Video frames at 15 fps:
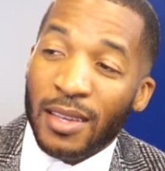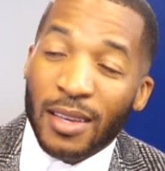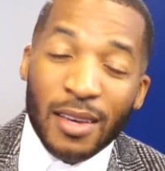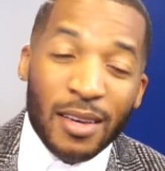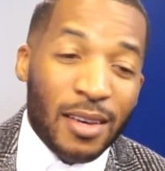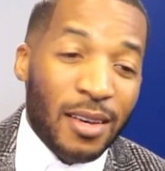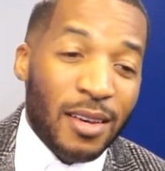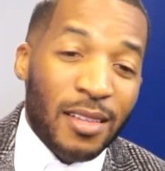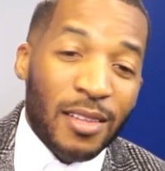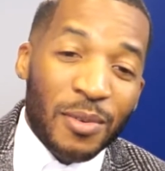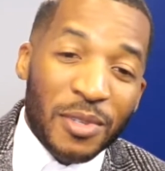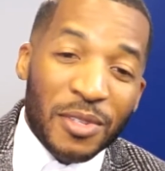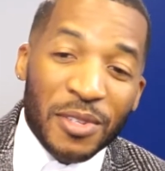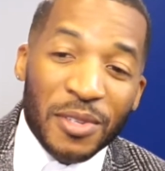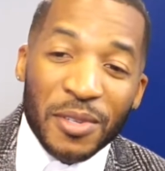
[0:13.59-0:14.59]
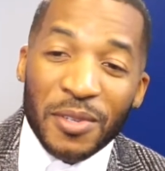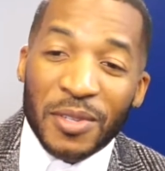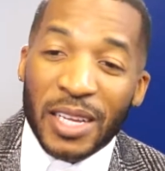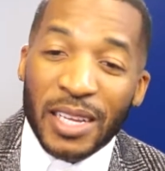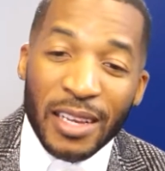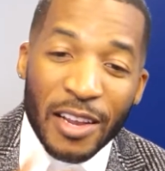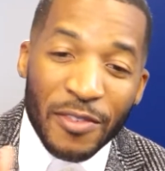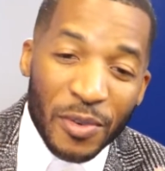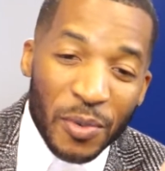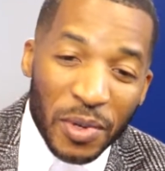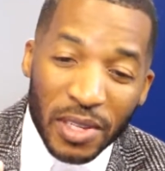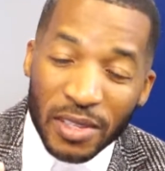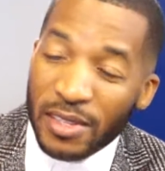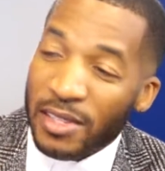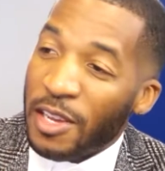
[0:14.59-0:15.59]
Uh, there was no like everyone
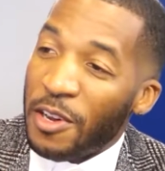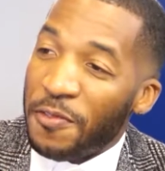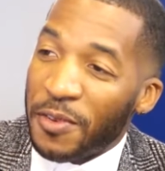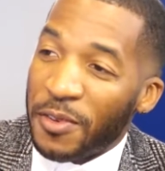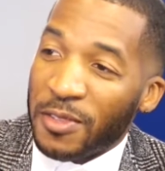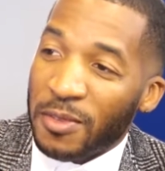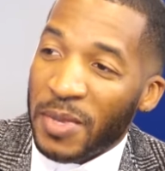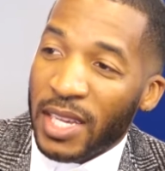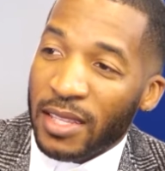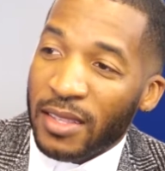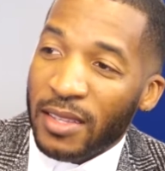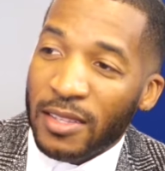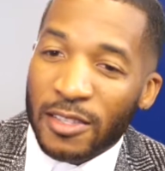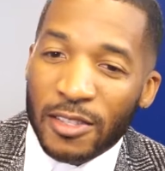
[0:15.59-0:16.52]
on cell phones back then.